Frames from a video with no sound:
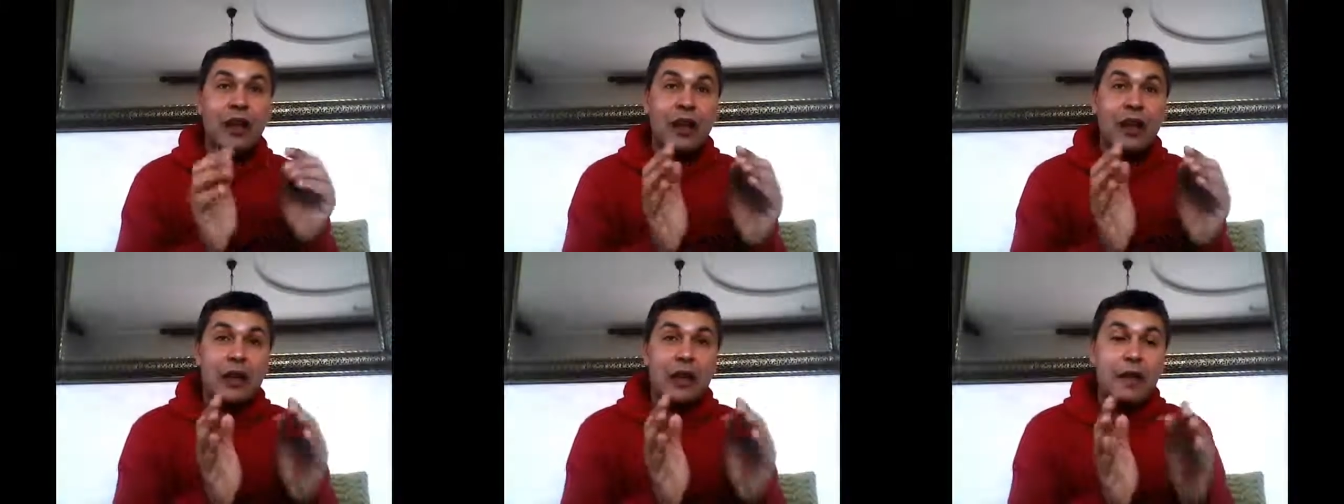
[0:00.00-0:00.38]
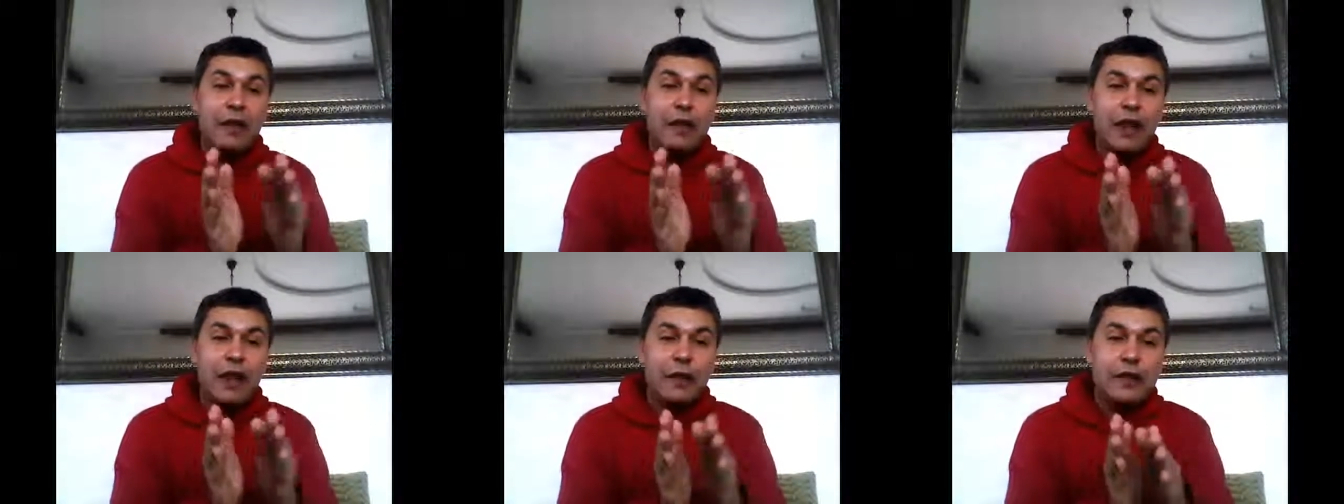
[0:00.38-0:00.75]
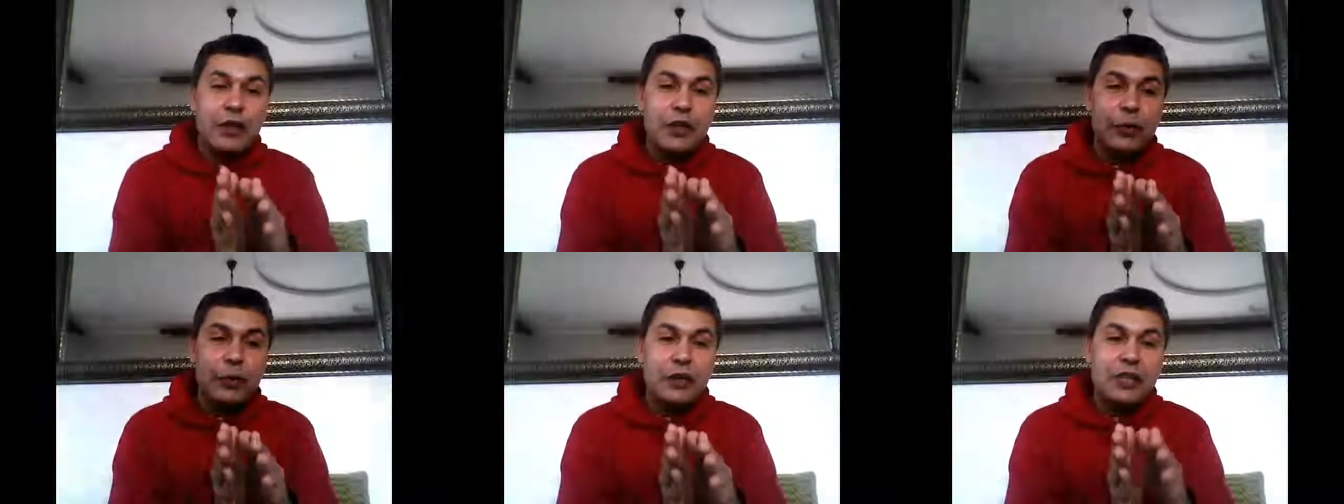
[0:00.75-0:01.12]
Then
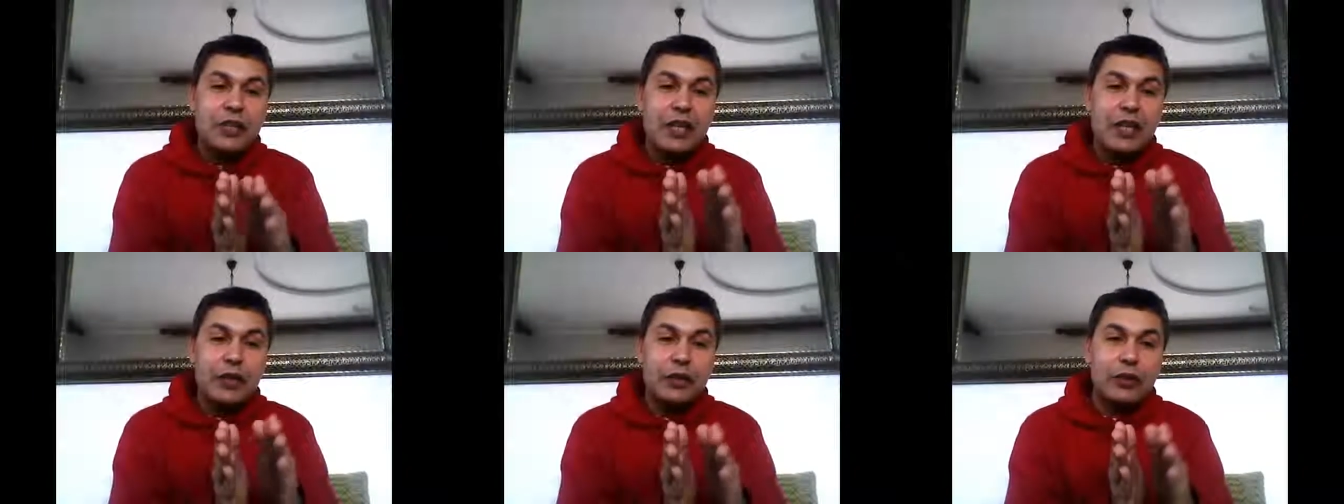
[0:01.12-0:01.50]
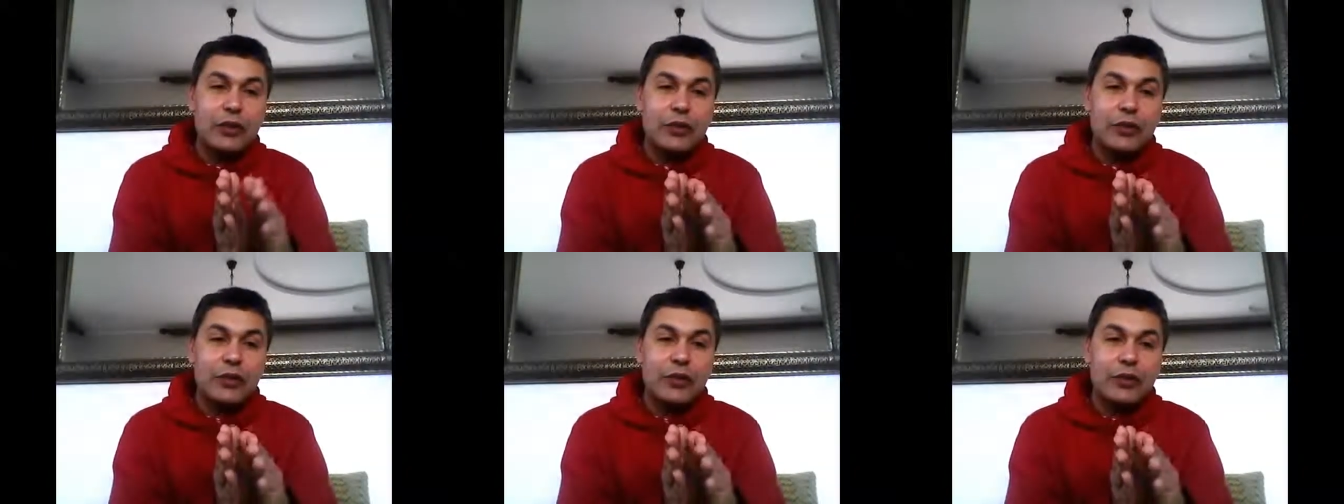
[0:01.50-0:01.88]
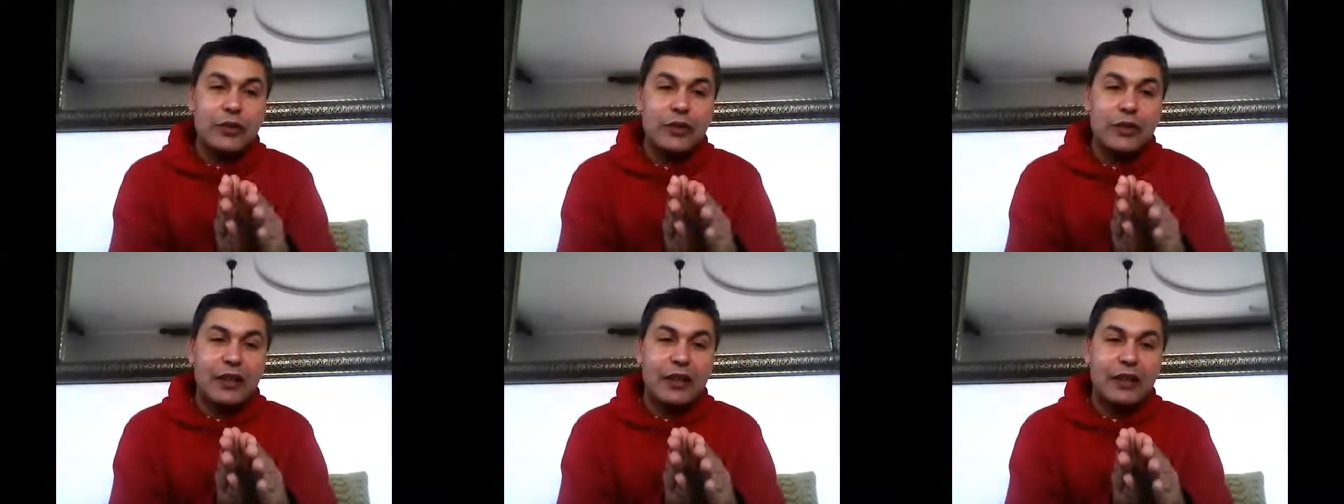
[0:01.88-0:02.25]
after we take the
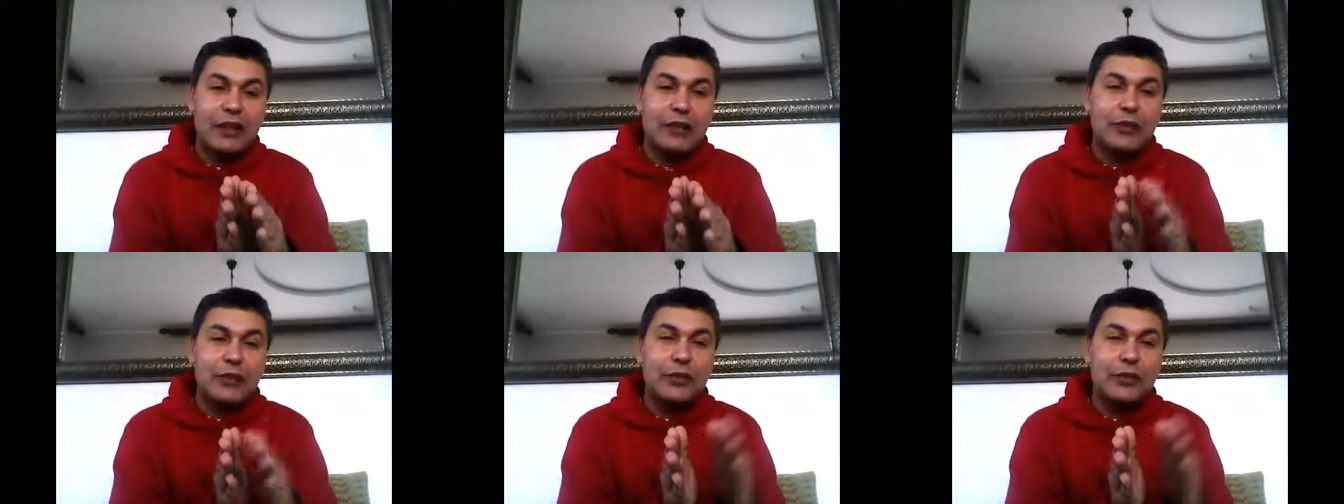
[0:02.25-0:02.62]
students to